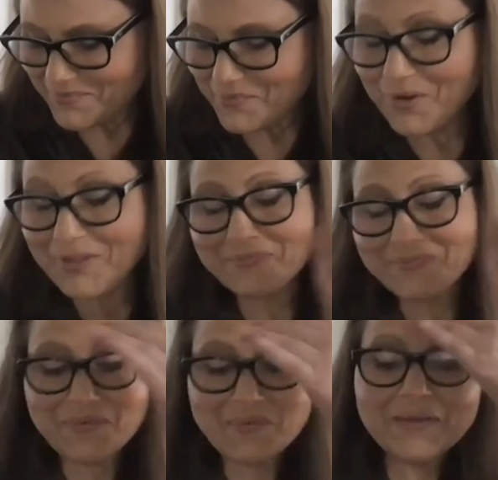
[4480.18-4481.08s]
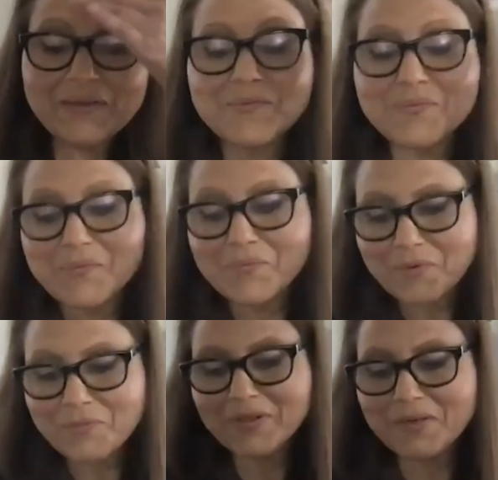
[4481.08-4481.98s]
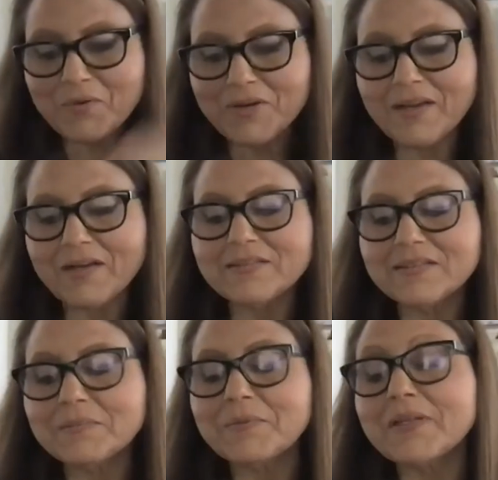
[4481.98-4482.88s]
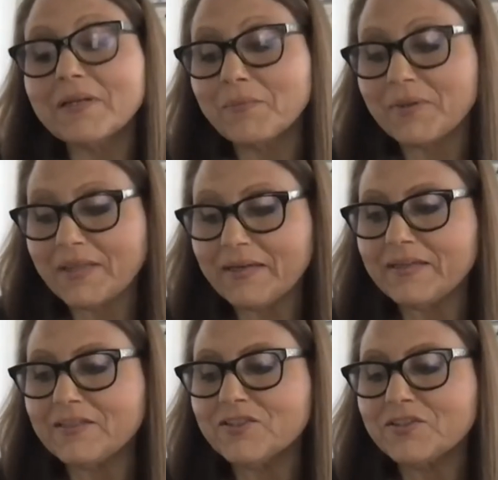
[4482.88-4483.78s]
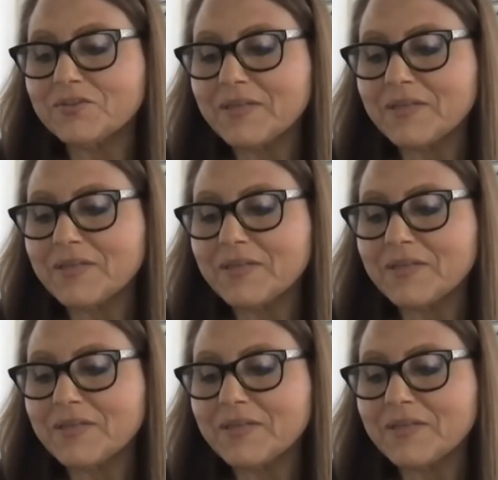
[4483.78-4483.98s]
We're really working on disability-related issues.